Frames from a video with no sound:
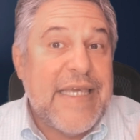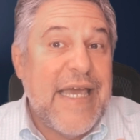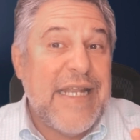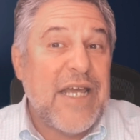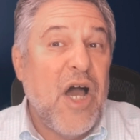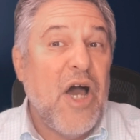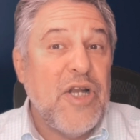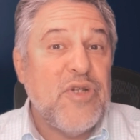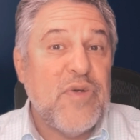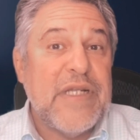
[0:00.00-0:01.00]
getting
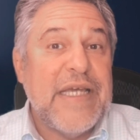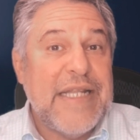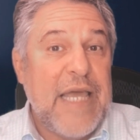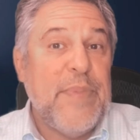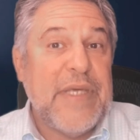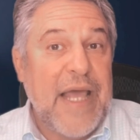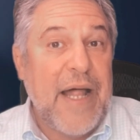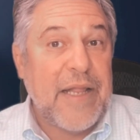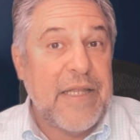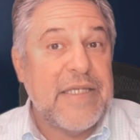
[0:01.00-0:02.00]
100 in AP
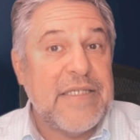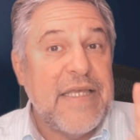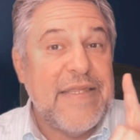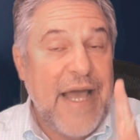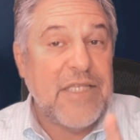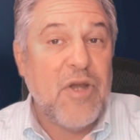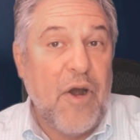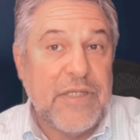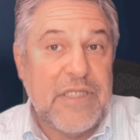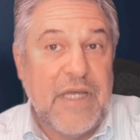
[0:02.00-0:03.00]
Calculus. That's
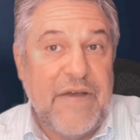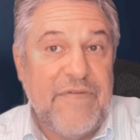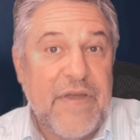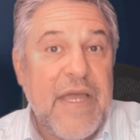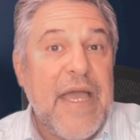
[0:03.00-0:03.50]
hard stuff.